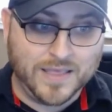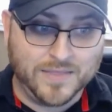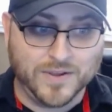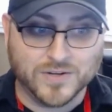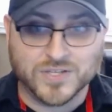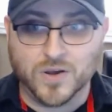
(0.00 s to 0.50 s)

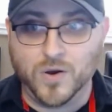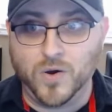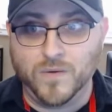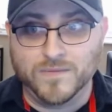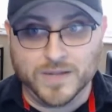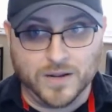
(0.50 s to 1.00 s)
there's
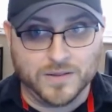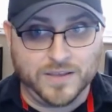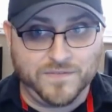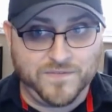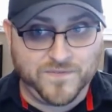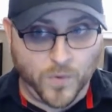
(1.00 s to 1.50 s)

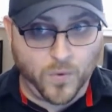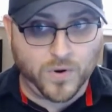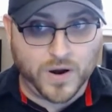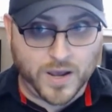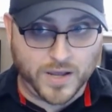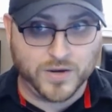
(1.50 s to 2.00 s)
nearly
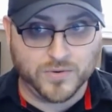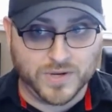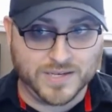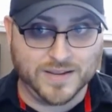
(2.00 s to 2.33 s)
400